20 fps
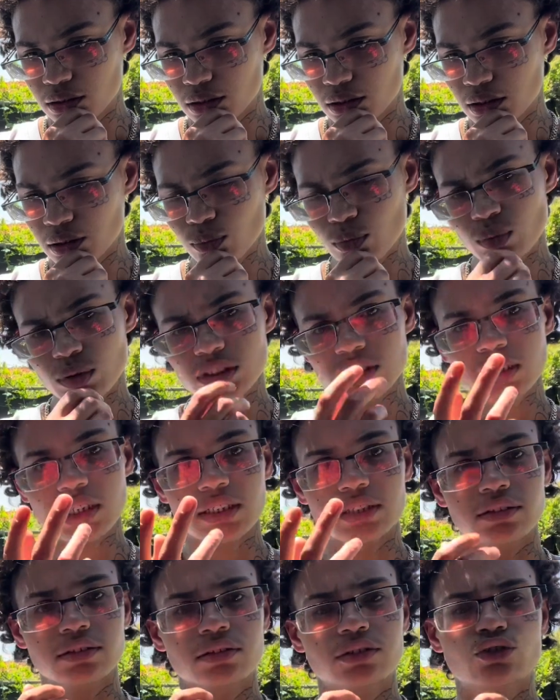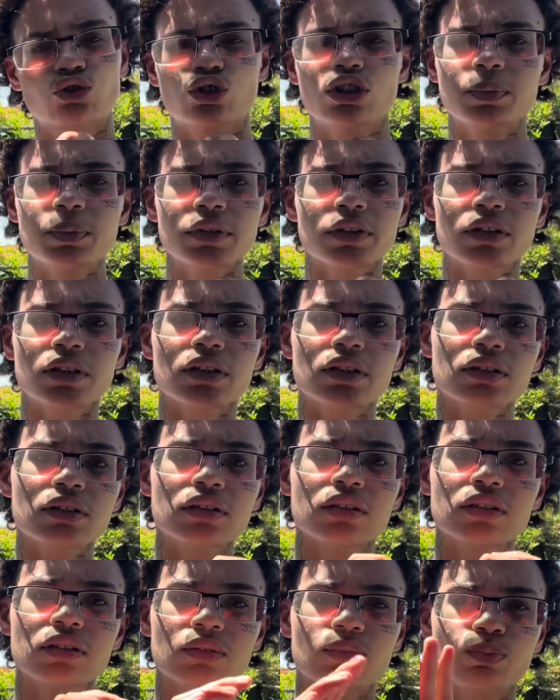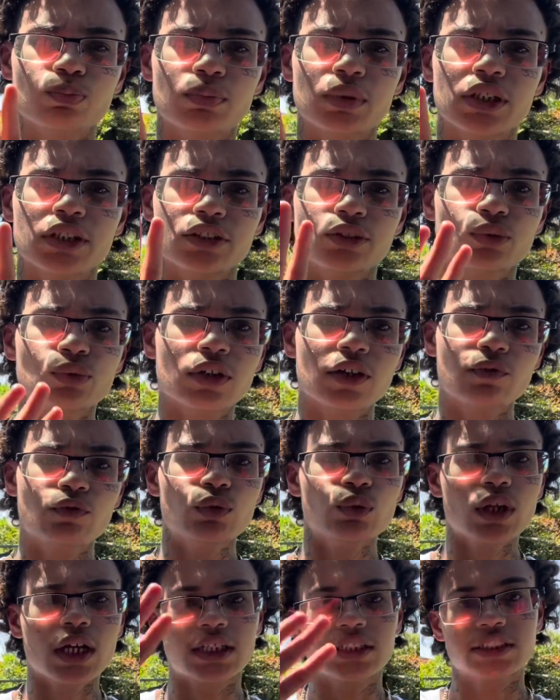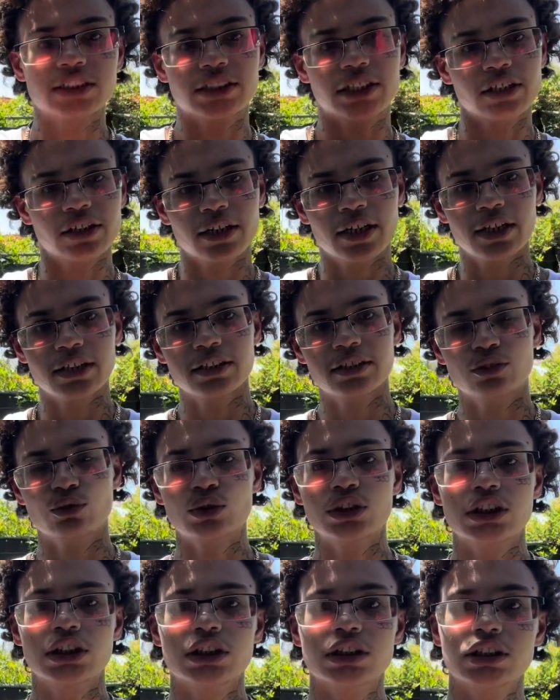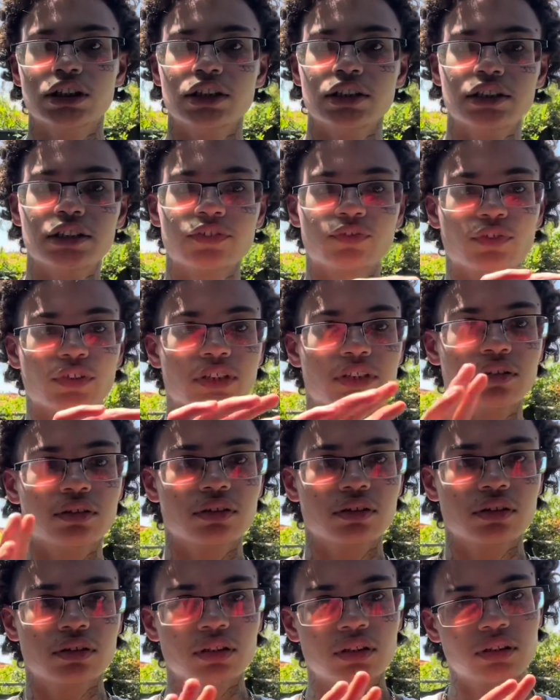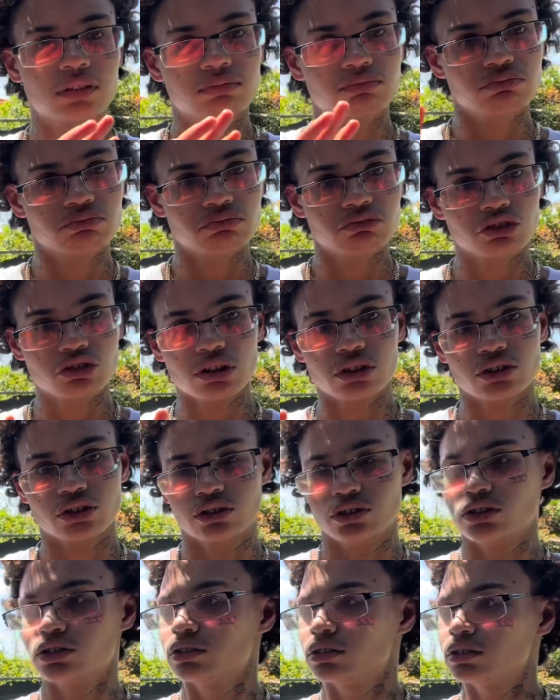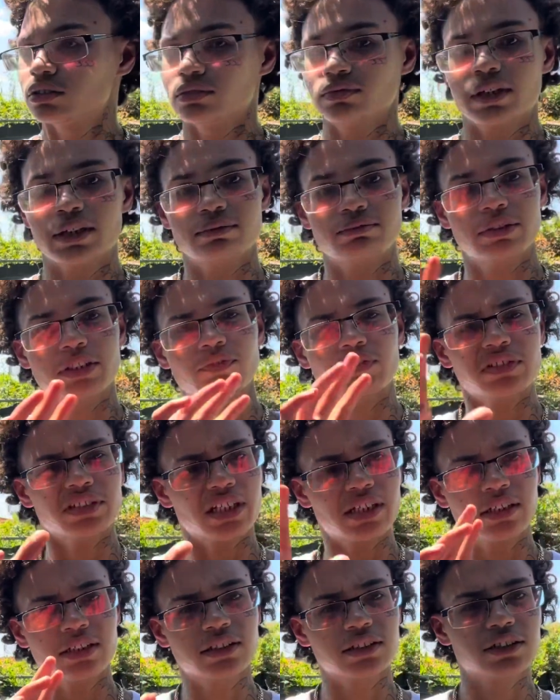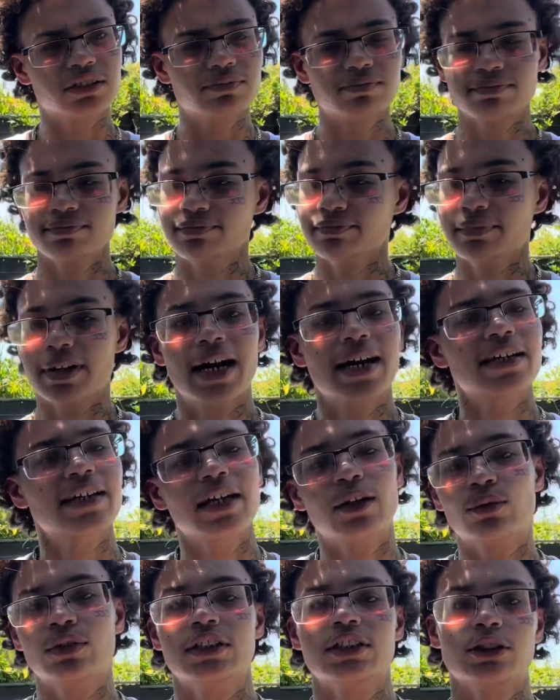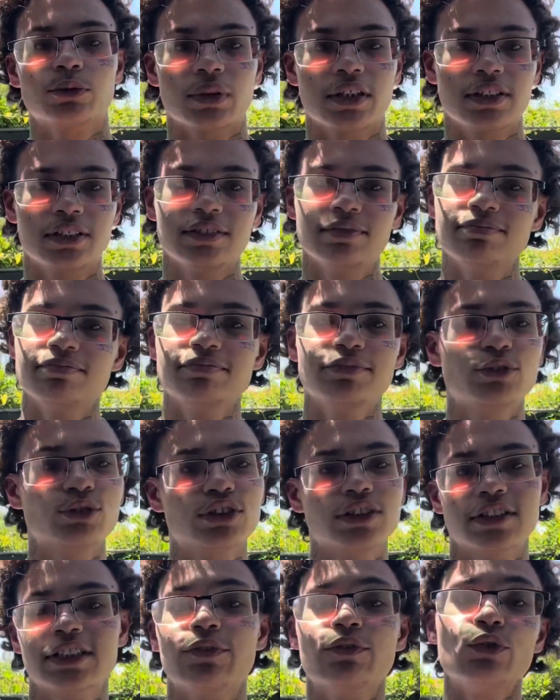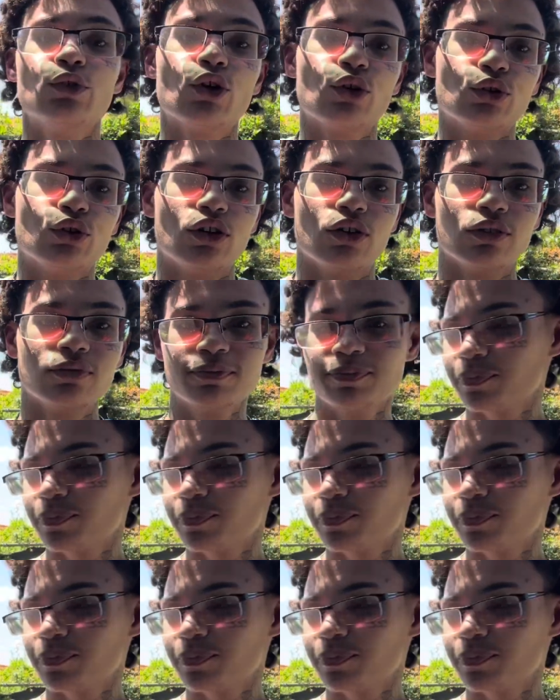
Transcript: And we wasn't like tripping or nothing, but if you like stare at it, you could just see different structures, like different things. Can't really explain it. If you know, you know.